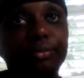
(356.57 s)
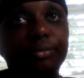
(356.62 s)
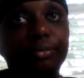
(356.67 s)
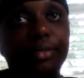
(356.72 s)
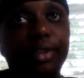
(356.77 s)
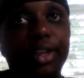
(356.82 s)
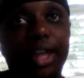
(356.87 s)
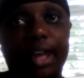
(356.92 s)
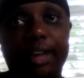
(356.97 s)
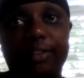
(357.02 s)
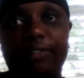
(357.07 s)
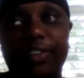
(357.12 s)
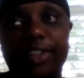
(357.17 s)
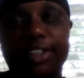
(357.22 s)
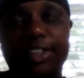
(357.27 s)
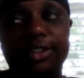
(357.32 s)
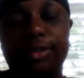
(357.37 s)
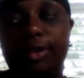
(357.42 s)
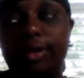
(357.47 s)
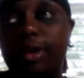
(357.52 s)
like
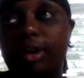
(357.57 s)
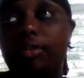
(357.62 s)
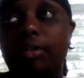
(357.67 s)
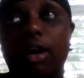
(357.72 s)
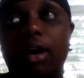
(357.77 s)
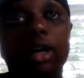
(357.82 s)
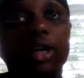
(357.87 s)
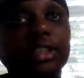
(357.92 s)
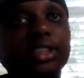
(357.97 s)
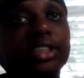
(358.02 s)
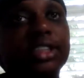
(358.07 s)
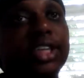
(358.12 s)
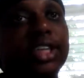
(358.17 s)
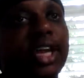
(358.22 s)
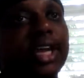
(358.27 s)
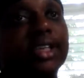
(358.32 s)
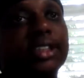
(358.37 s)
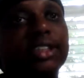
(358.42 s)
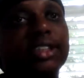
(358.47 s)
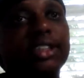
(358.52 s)
physical health, heart
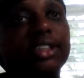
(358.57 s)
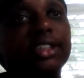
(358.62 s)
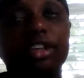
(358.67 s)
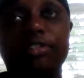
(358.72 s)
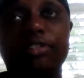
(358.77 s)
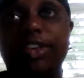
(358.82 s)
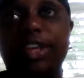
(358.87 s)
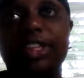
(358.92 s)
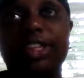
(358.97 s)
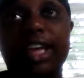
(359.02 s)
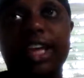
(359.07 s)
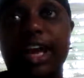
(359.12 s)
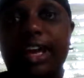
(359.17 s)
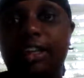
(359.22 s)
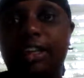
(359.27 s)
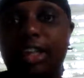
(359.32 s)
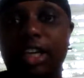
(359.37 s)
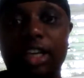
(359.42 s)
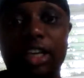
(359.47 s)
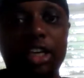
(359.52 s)
attacks, stuff like
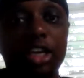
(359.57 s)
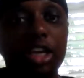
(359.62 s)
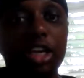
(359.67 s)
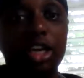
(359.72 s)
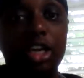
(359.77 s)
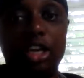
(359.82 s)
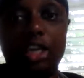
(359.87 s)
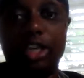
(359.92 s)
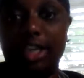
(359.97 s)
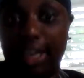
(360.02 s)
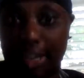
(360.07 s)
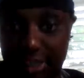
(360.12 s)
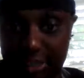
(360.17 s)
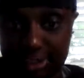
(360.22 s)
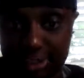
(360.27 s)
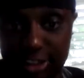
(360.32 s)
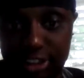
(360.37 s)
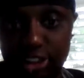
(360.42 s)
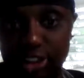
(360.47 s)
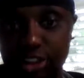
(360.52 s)
that, like
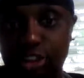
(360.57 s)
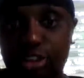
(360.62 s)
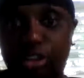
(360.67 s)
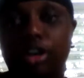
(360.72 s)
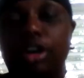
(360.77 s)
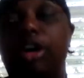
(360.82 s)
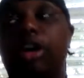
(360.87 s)
cancer,